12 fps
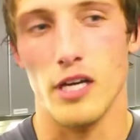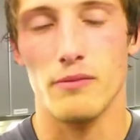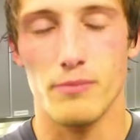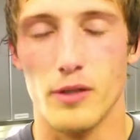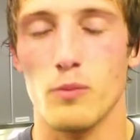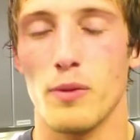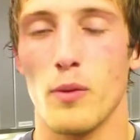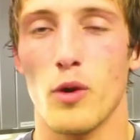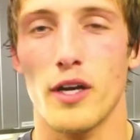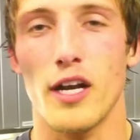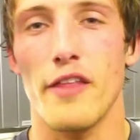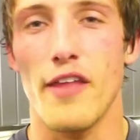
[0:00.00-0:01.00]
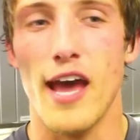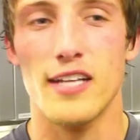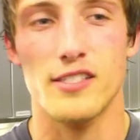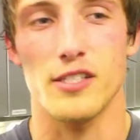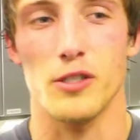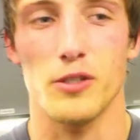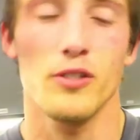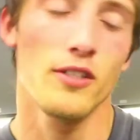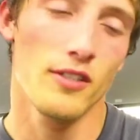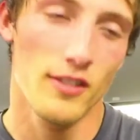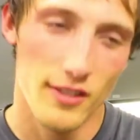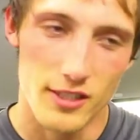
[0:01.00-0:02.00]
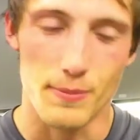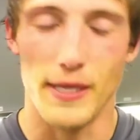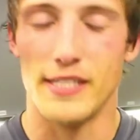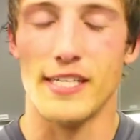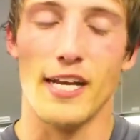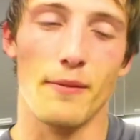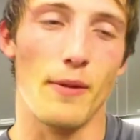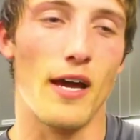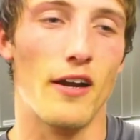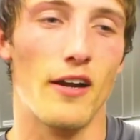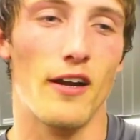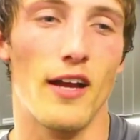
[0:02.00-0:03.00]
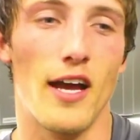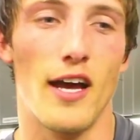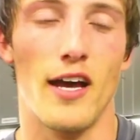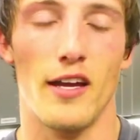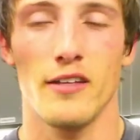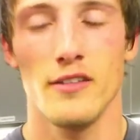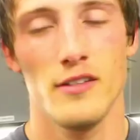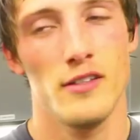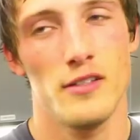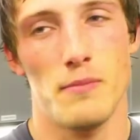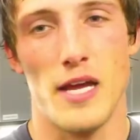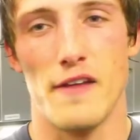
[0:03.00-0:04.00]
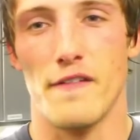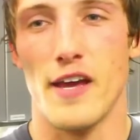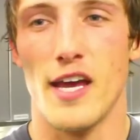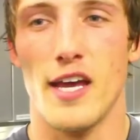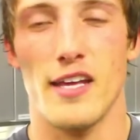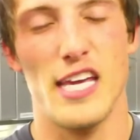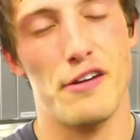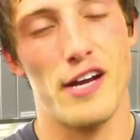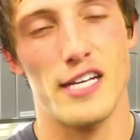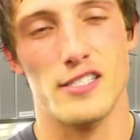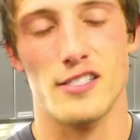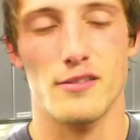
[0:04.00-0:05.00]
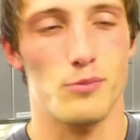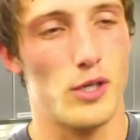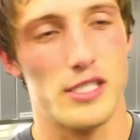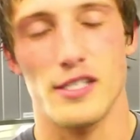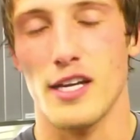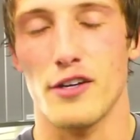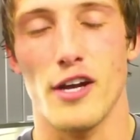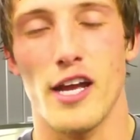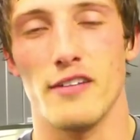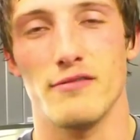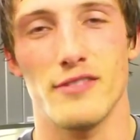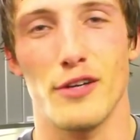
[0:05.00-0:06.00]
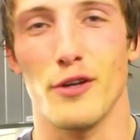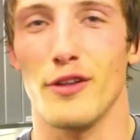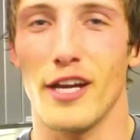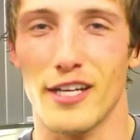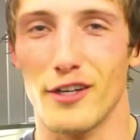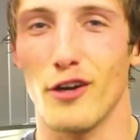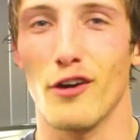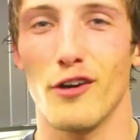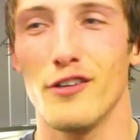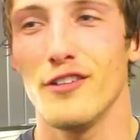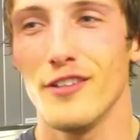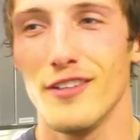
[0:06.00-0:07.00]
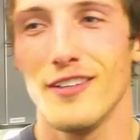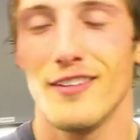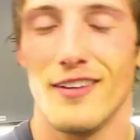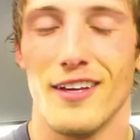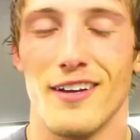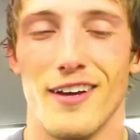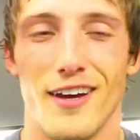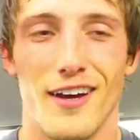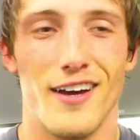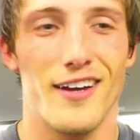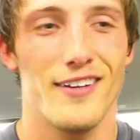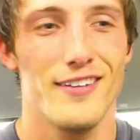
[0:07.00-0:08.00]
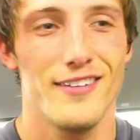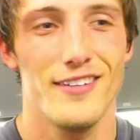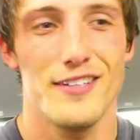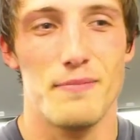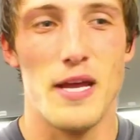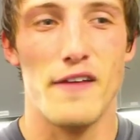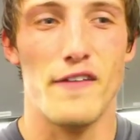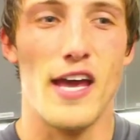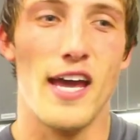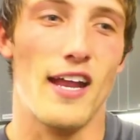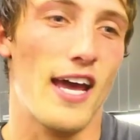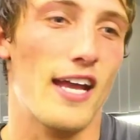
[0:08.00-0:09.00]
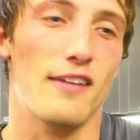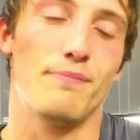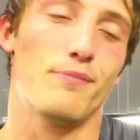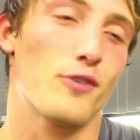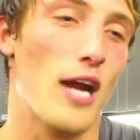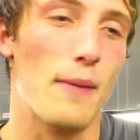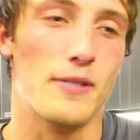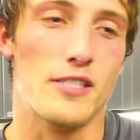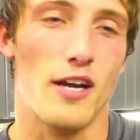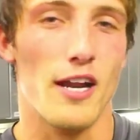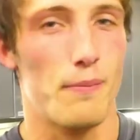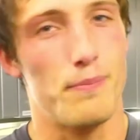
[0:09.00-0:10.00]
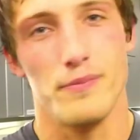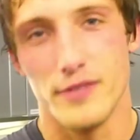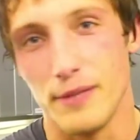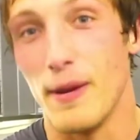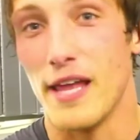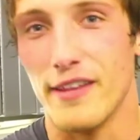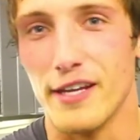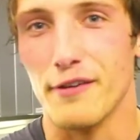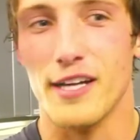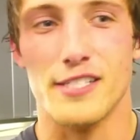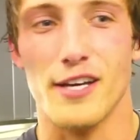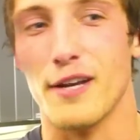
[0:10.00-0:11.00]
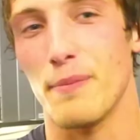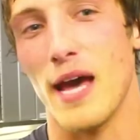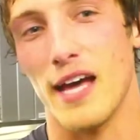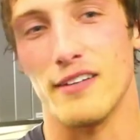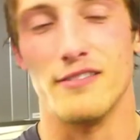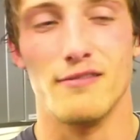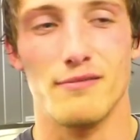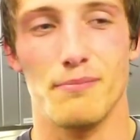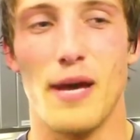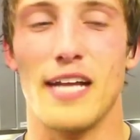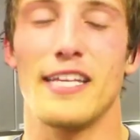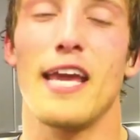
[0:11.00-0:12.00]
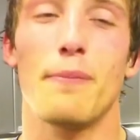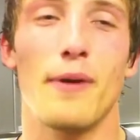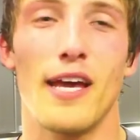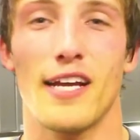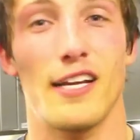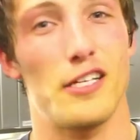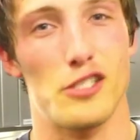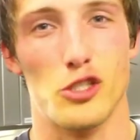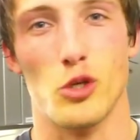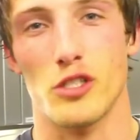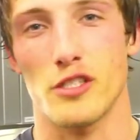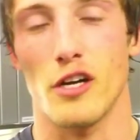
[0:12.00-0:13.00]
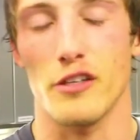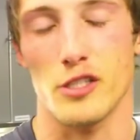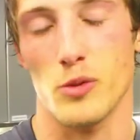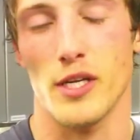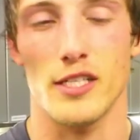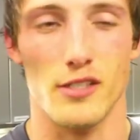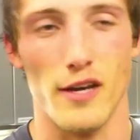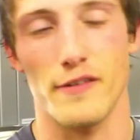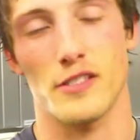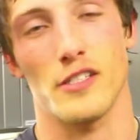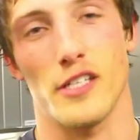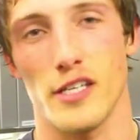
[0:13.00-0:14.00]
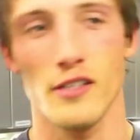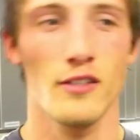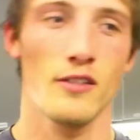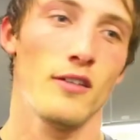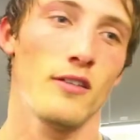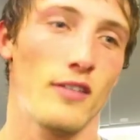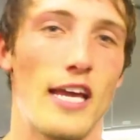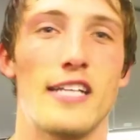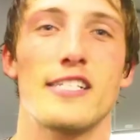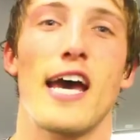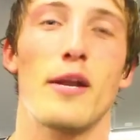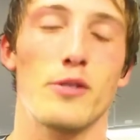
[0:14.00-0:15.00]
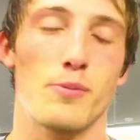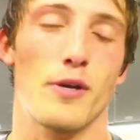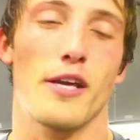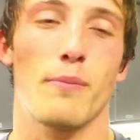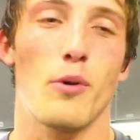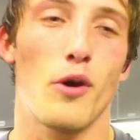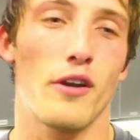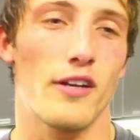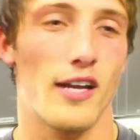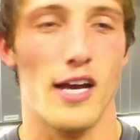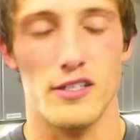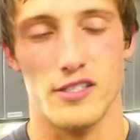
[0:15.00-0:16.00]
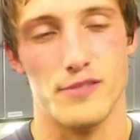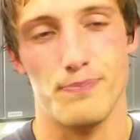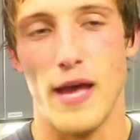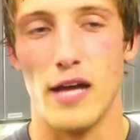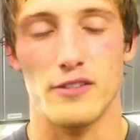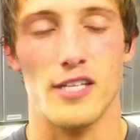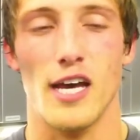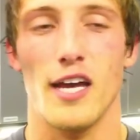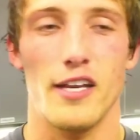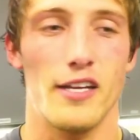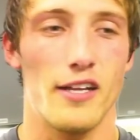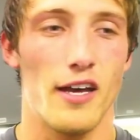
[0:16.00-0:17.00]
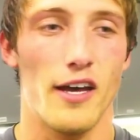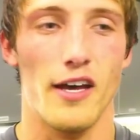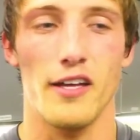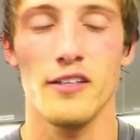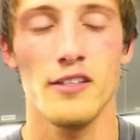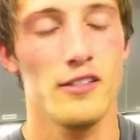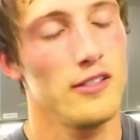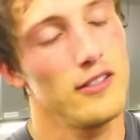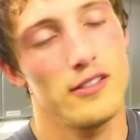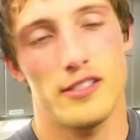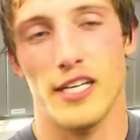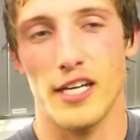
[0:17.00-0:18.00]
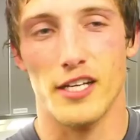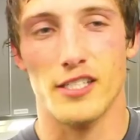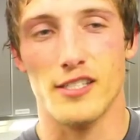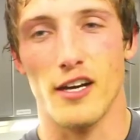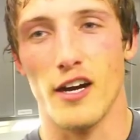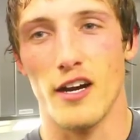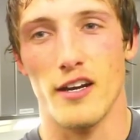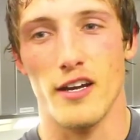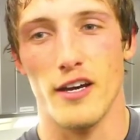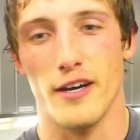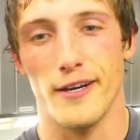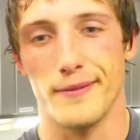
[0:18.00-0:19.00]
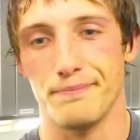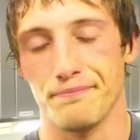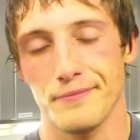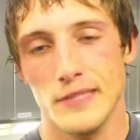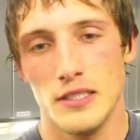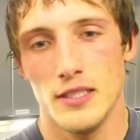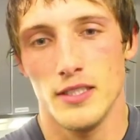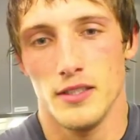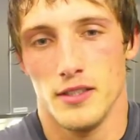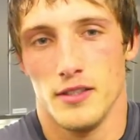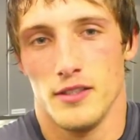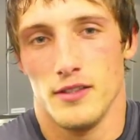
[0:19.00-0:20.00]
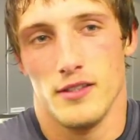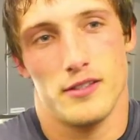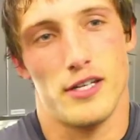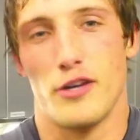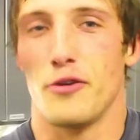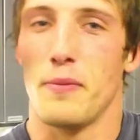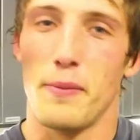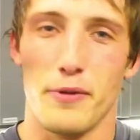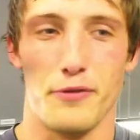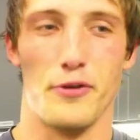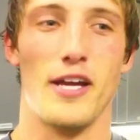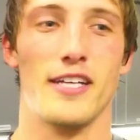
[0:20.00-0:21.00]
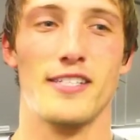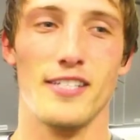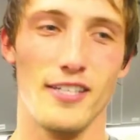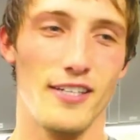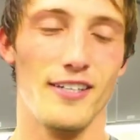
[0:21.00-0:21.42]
know, been working on that. So speed's getting better. Main event, heat race wasn't that great. I rode like a girl. And main event, I had a crappy start. I did bad in the heat race. I had a bad gate pick, and it was a short start this weekend. So obviously inside was pretty important, and I was outside. And didn't get a good start. Trying to remember the race.